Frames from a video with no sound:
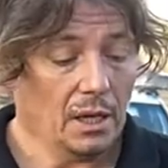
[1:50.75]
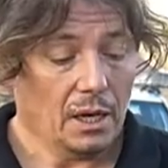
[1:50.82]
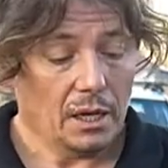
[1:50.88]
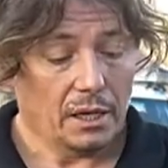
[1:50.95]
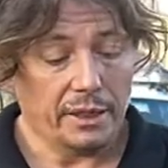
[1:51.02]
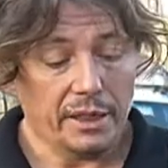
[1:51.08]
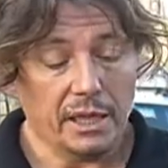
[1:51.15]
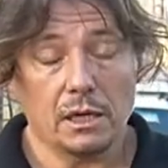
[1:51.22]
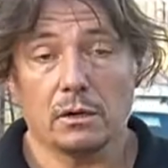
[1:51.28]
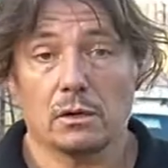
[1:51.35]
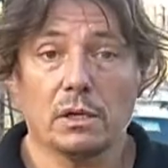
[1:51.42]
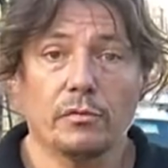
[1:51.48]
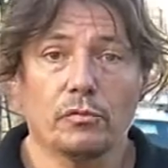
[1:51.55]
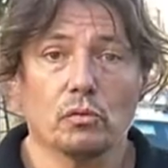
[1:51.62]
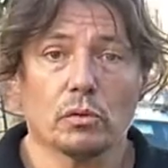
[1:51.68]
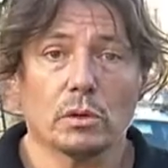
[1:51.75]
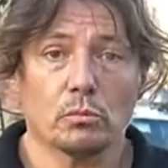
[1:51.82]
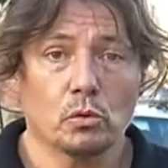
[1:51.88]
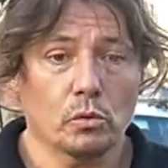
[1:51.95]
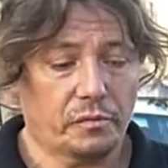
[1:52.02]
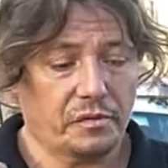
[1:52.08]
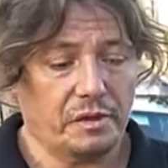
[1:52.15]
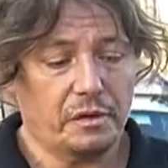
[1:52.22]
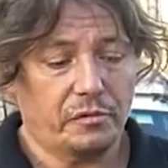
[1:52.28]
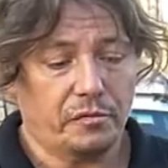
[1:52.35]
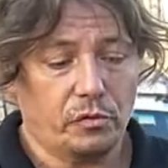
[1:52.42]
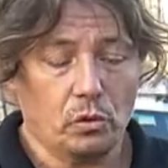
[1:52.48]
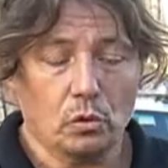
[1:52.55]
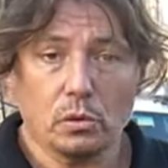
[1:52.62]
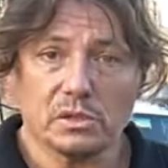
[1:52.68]
now if you remove if
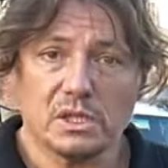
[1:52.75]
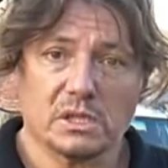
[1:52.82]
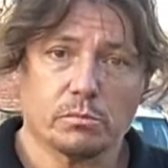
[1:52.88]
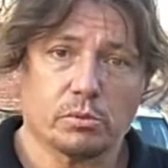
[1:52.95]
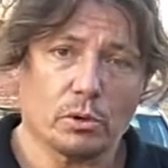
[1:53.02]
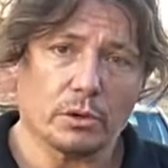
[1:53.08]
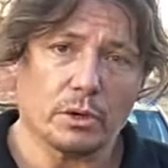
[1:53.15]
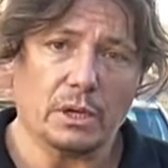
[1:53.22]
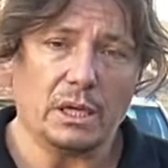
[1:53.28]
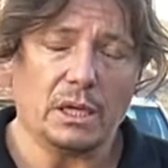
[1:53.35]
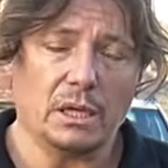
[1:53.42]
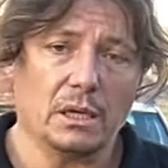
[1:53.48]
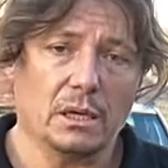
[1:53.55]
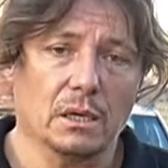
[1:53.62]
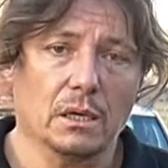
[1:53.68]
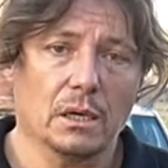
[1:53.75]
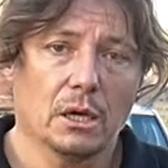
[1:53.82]
yours is broken here